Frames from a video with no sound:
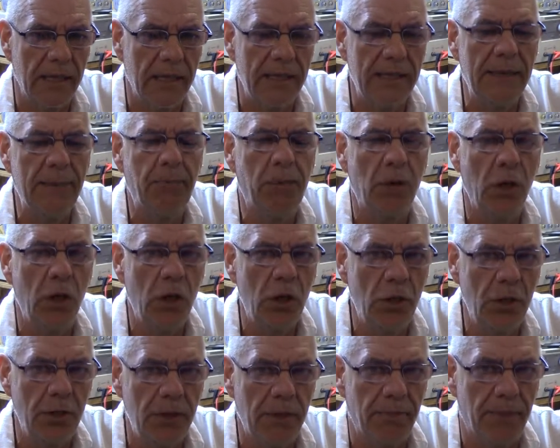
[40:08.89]
They
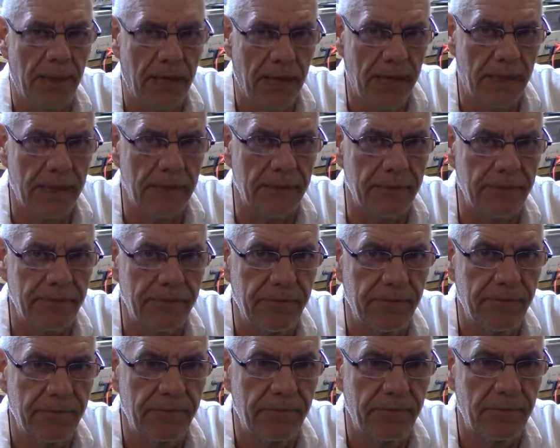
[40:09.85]
pollute the planet
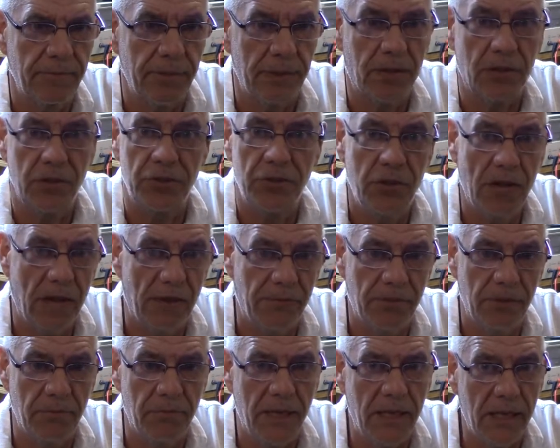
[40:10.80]
because you have
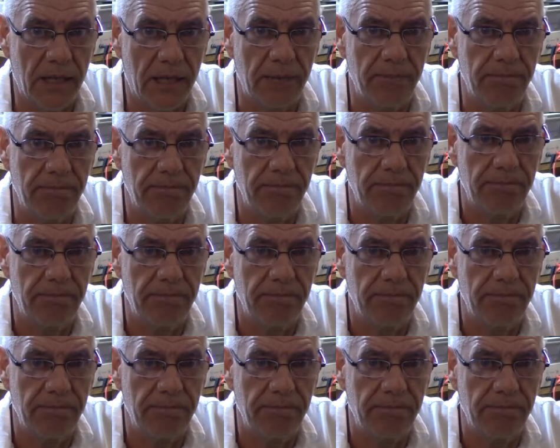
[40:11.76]
to make them.